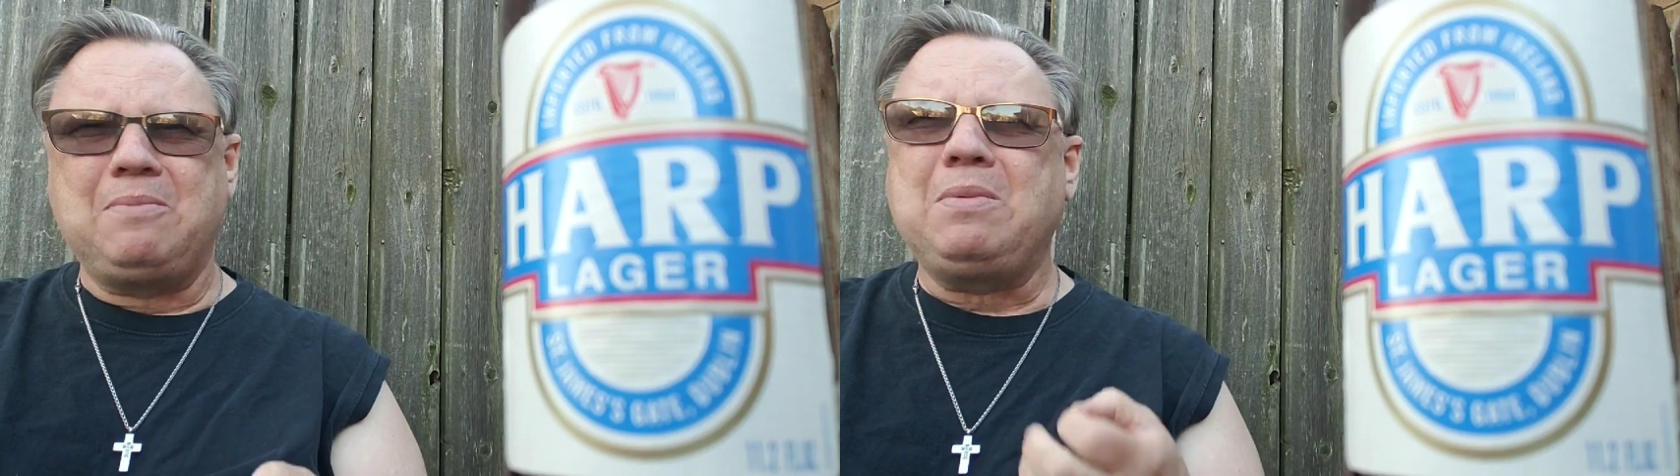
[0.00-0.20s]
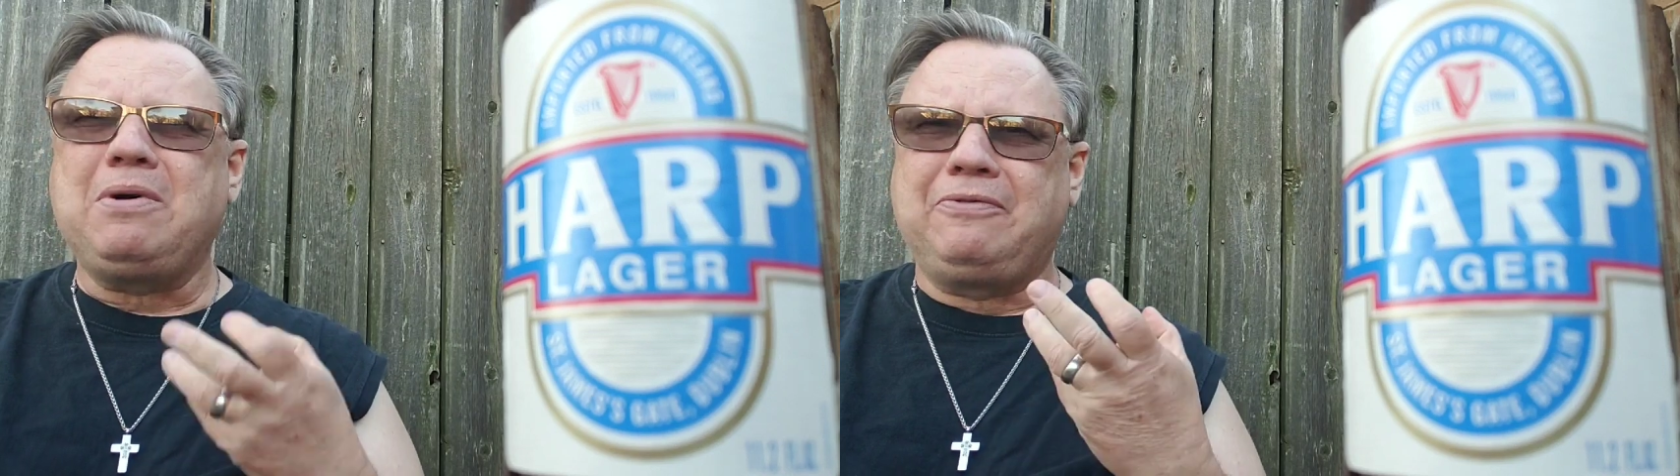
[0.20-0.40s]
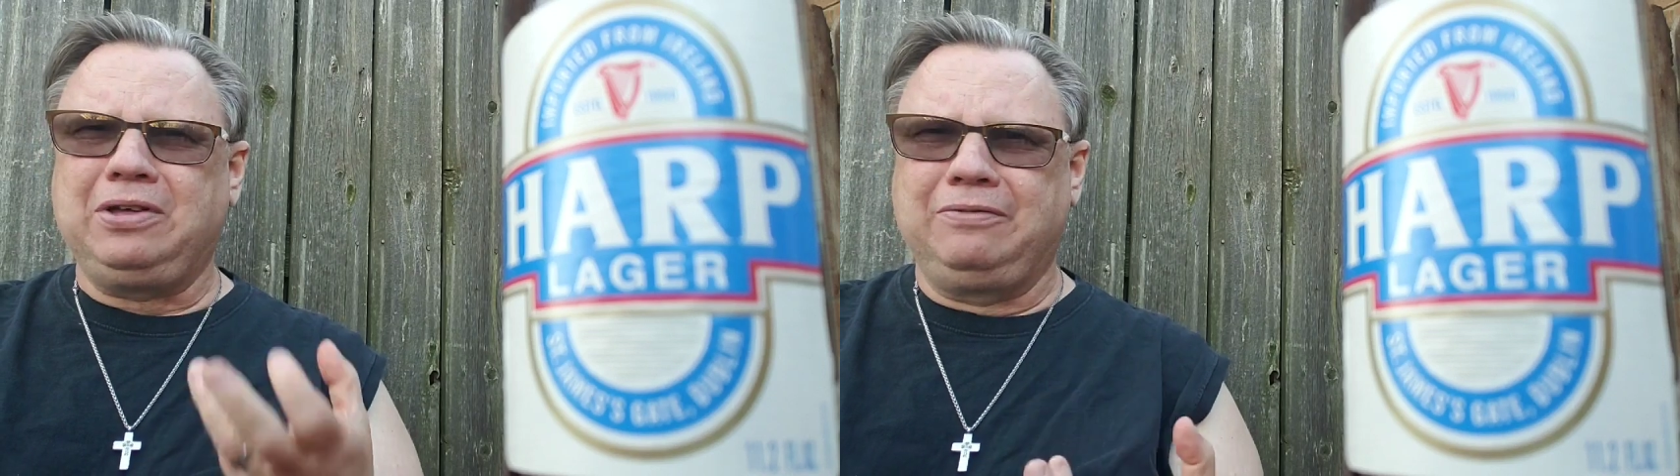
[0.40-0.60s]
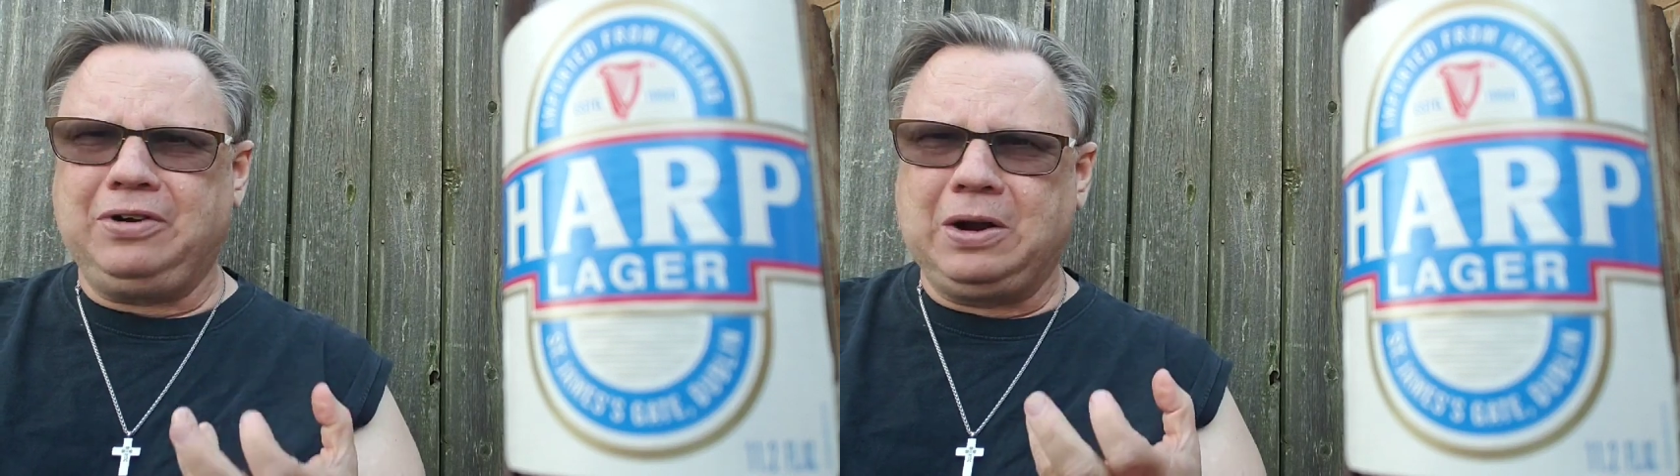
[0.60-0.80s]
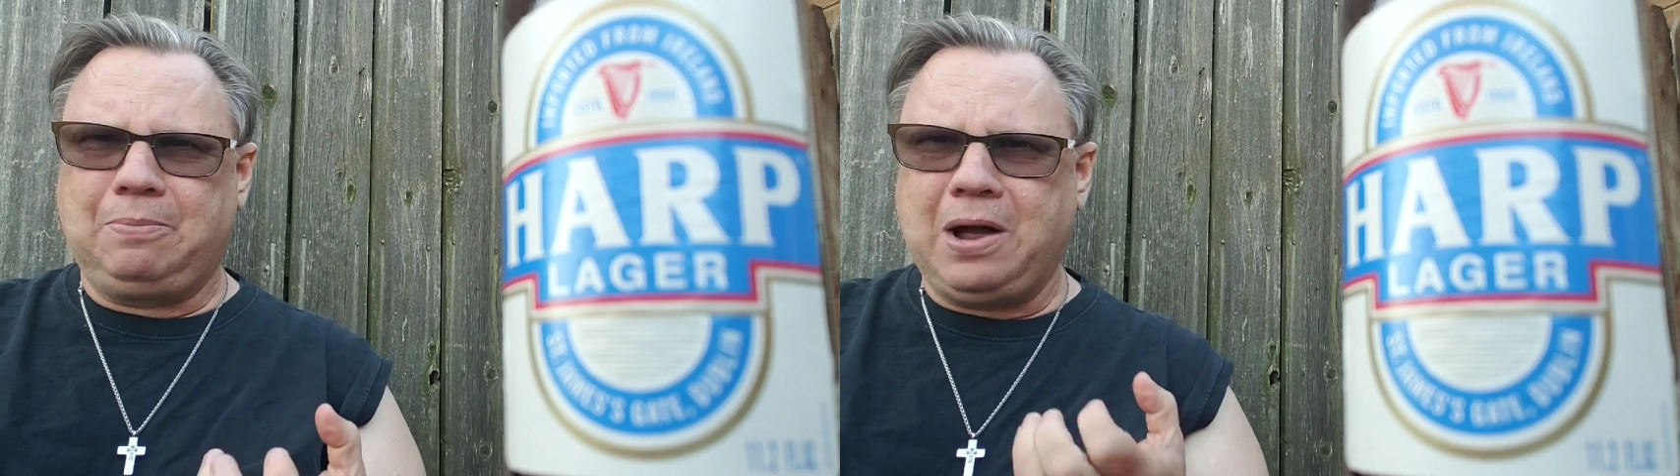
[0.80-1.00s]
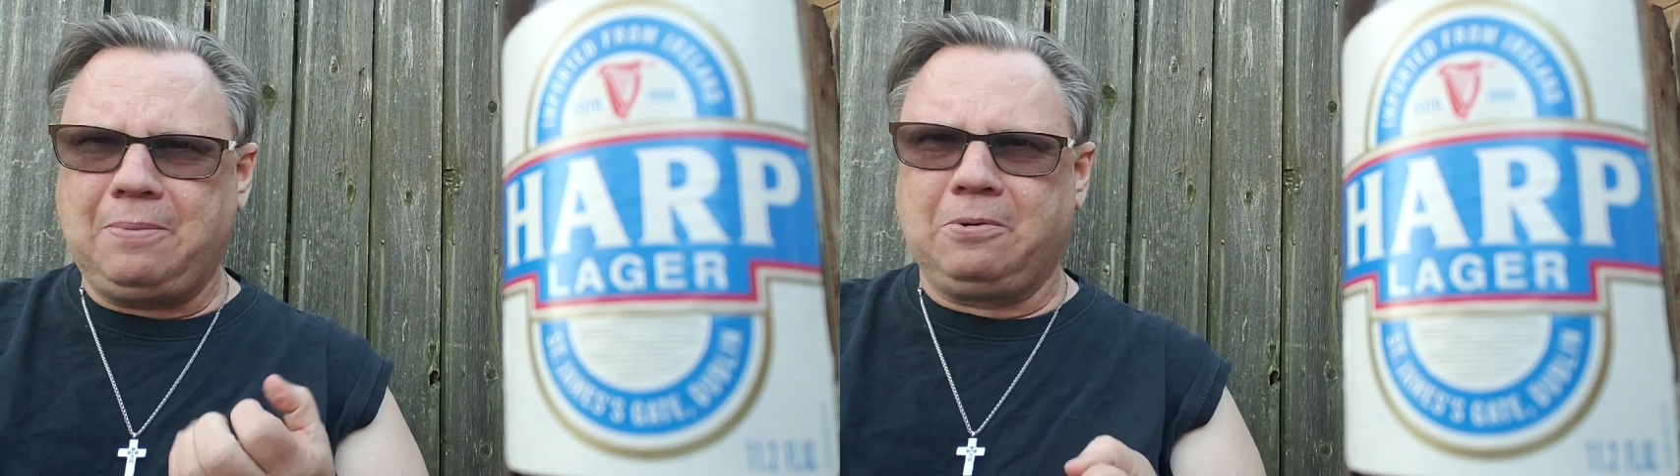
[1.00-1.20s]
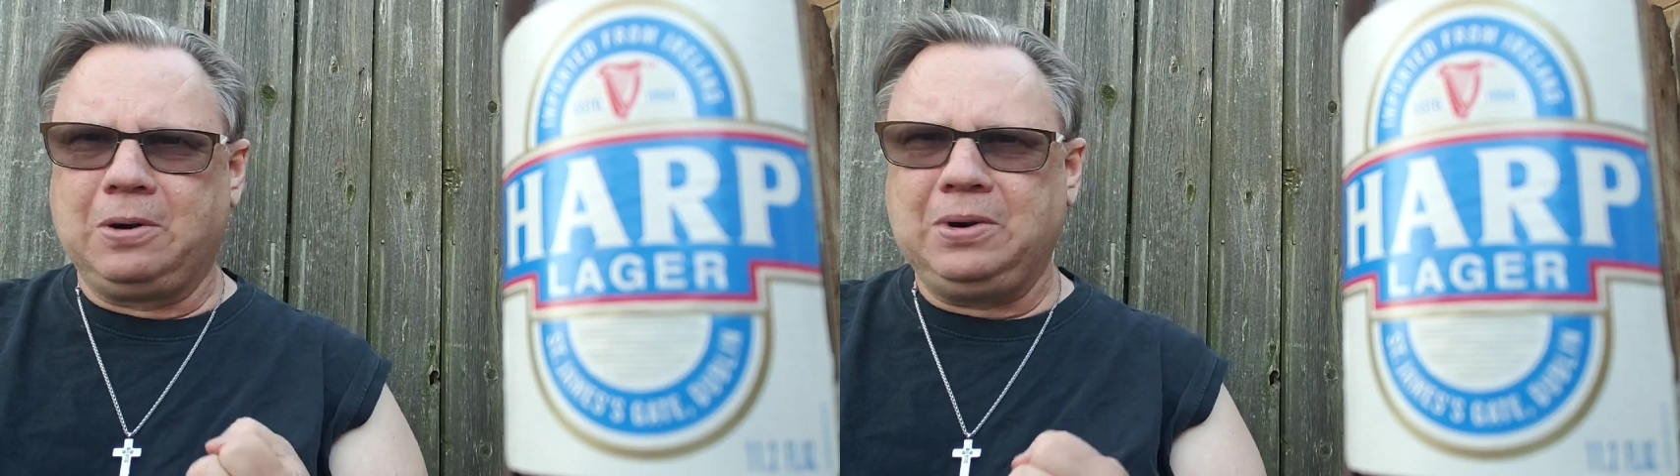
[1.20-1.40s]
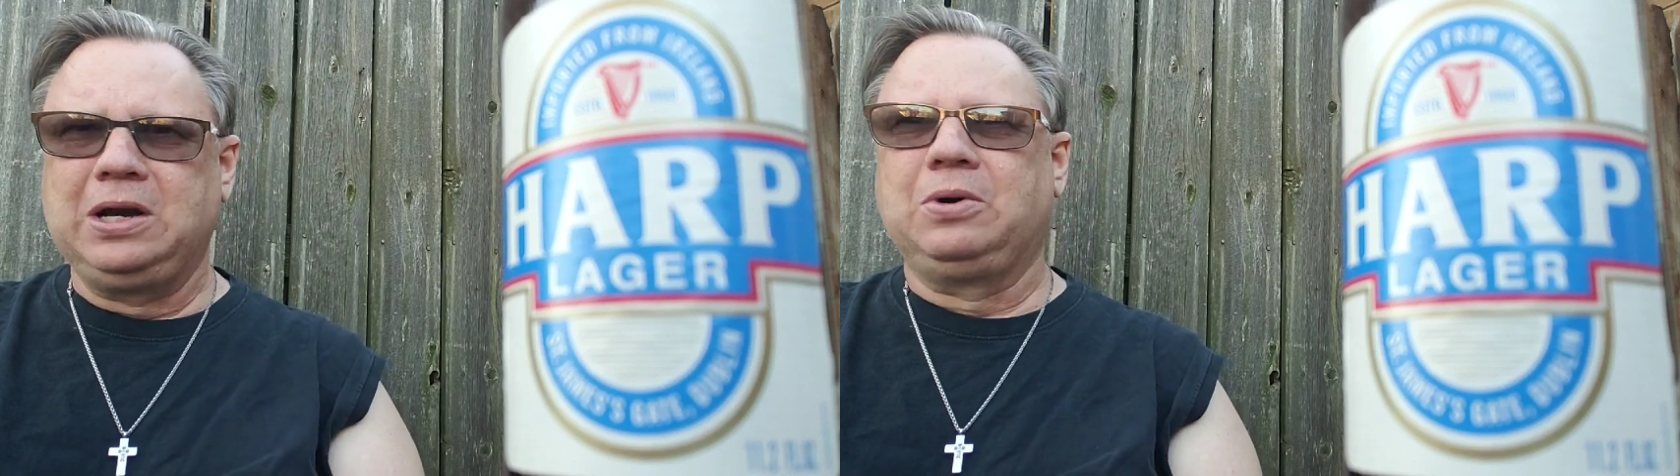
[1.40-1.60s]
I remember it feeling very
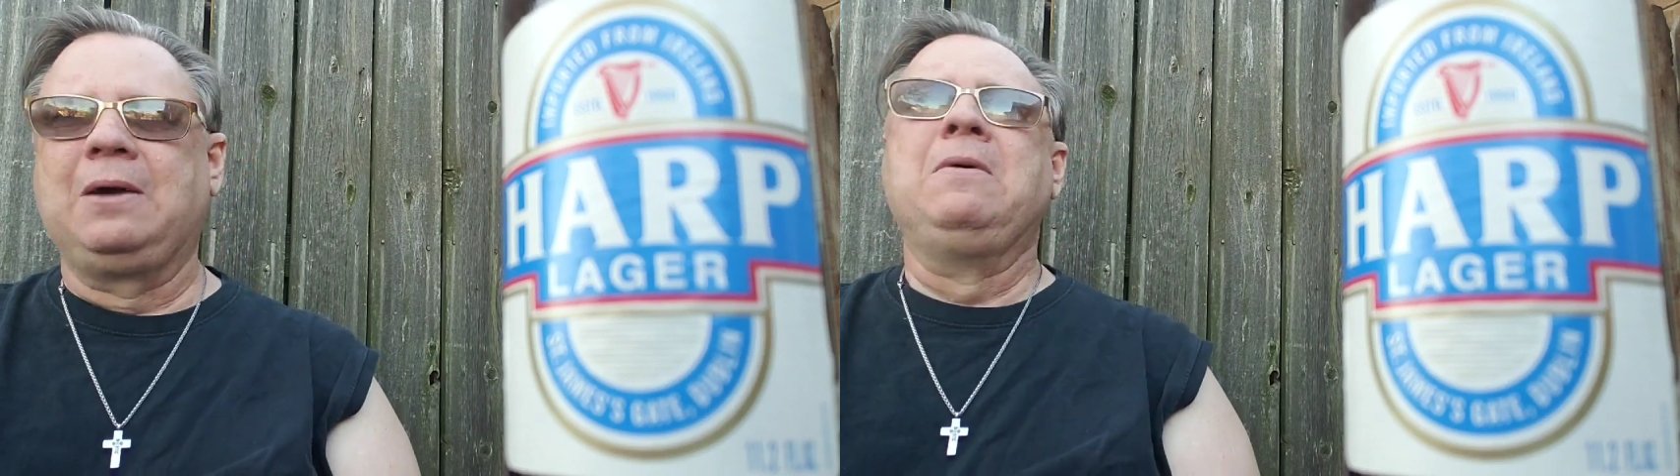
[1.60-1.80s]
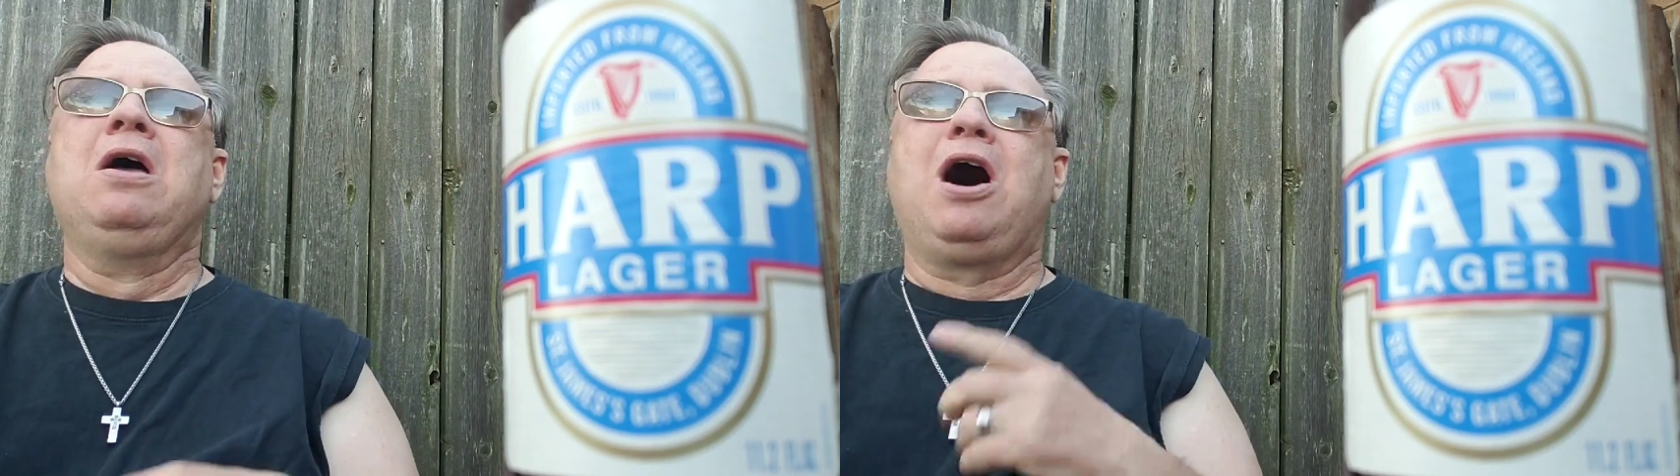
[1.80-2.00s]
peppery, but anyway,